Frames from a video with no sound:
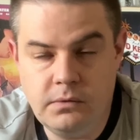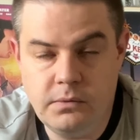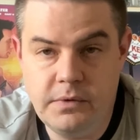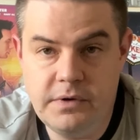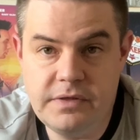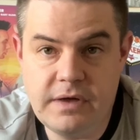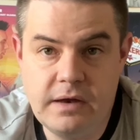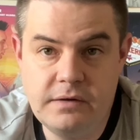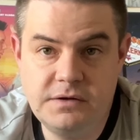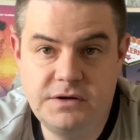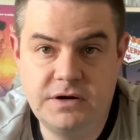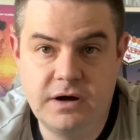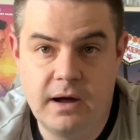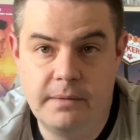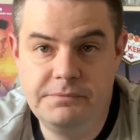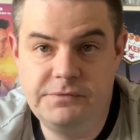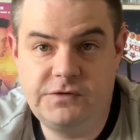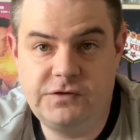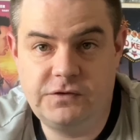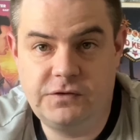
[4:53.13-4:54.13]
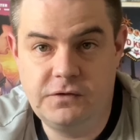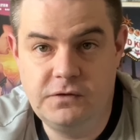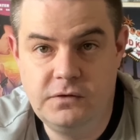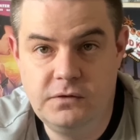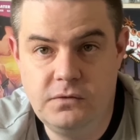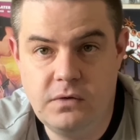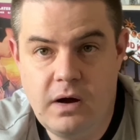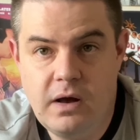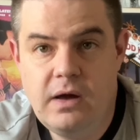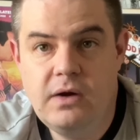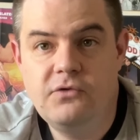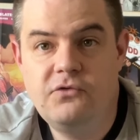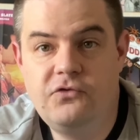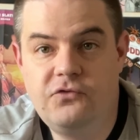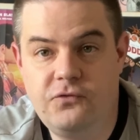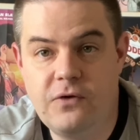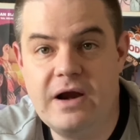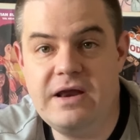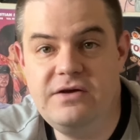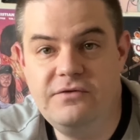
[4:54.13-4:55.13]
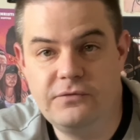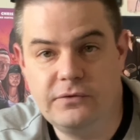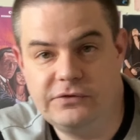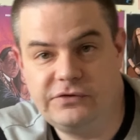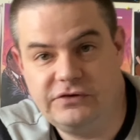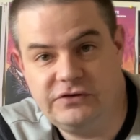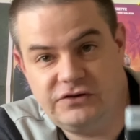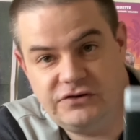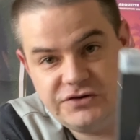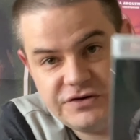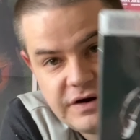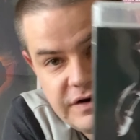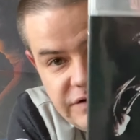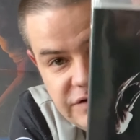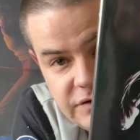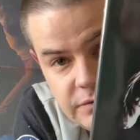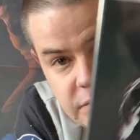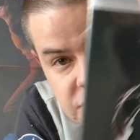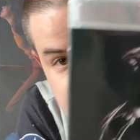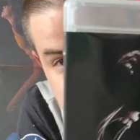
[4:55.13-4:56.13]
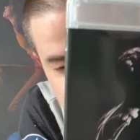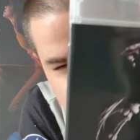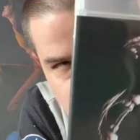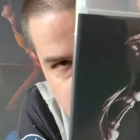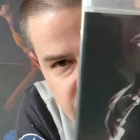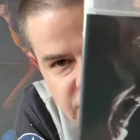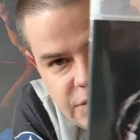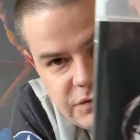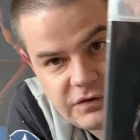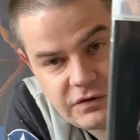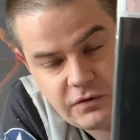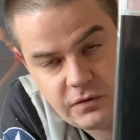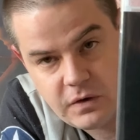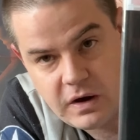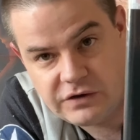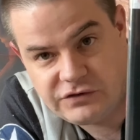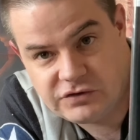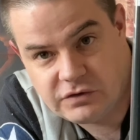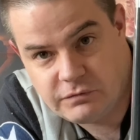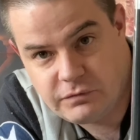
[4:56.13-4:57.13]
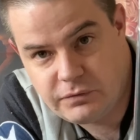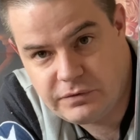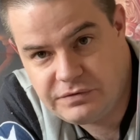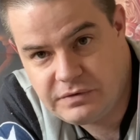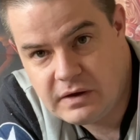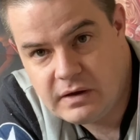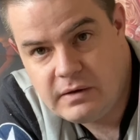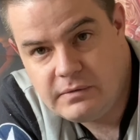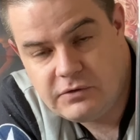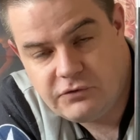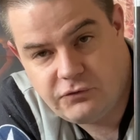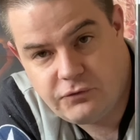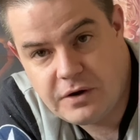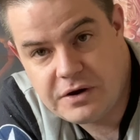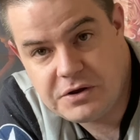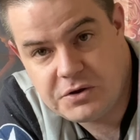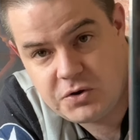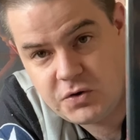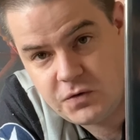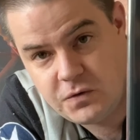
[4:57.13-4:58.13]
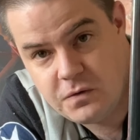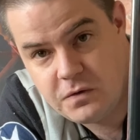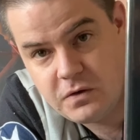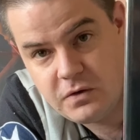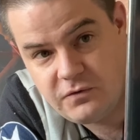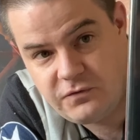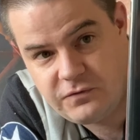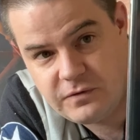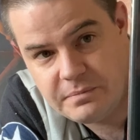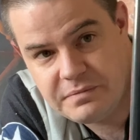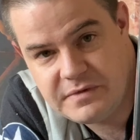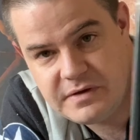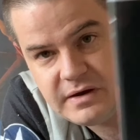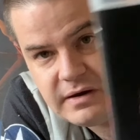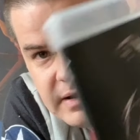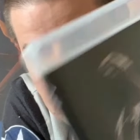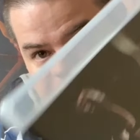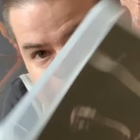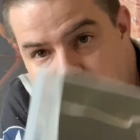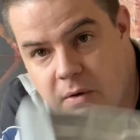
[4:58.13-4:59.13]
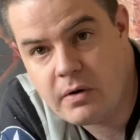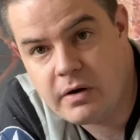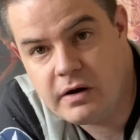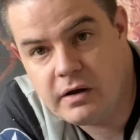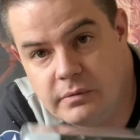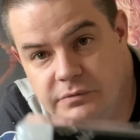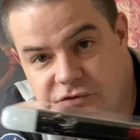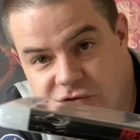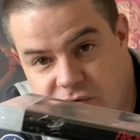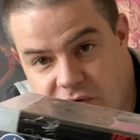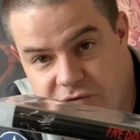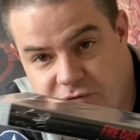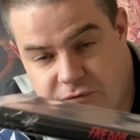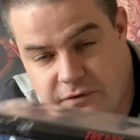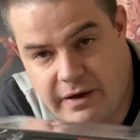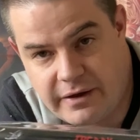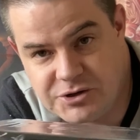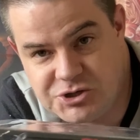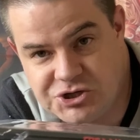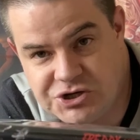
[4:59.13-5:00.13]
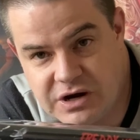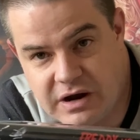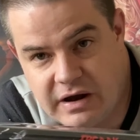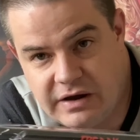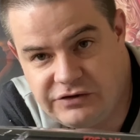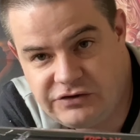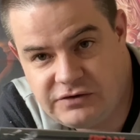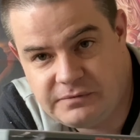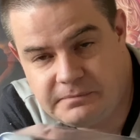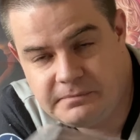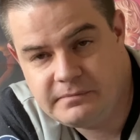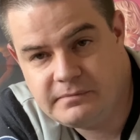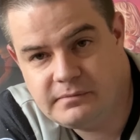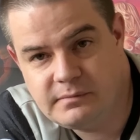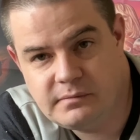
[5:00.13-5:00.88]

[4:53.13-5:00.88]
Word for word: We then come to Freddy vs. Jason, which of course was a crossover with Freddy Krueger from the Nightmare on Elm Street franchise.